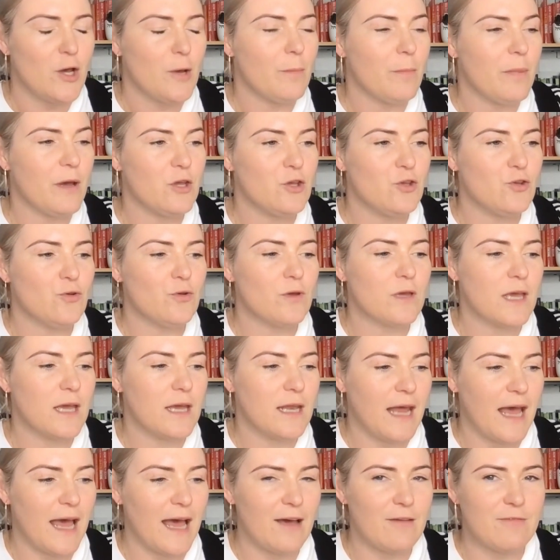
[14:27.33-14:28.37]
but you can
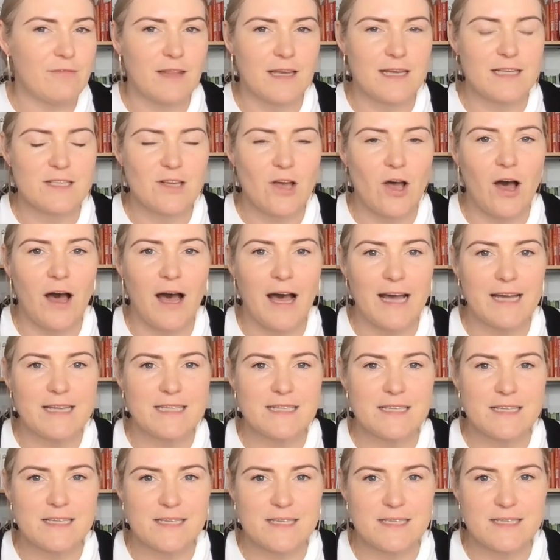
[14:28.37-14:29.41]
have these
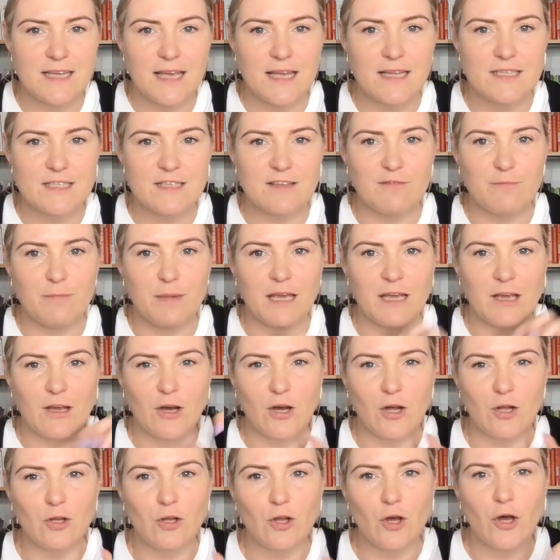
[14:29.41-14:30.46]
heightened sense of being
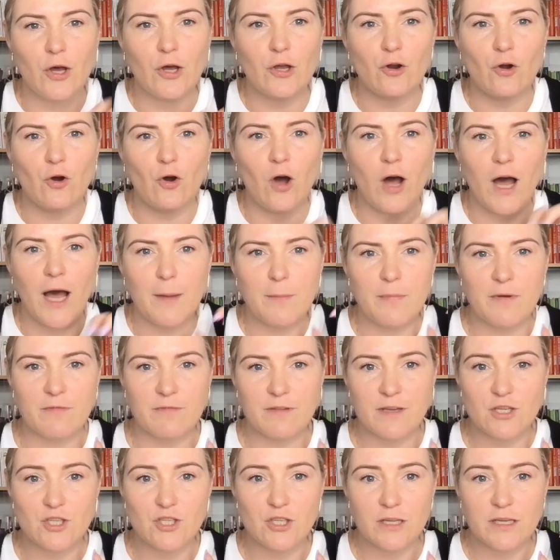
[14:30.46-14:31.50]
alert or
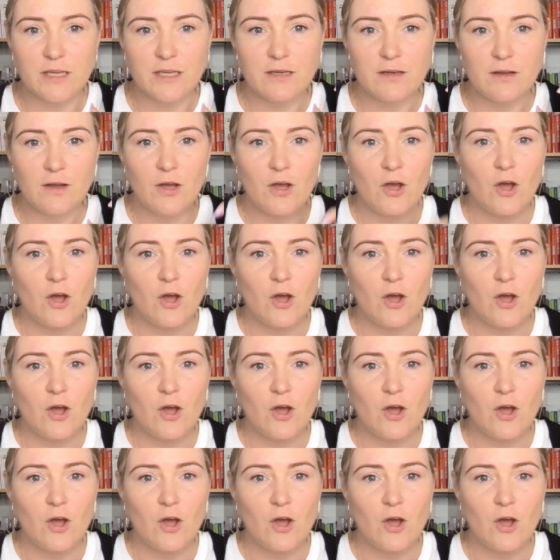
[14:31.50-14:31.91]
hypervigilant,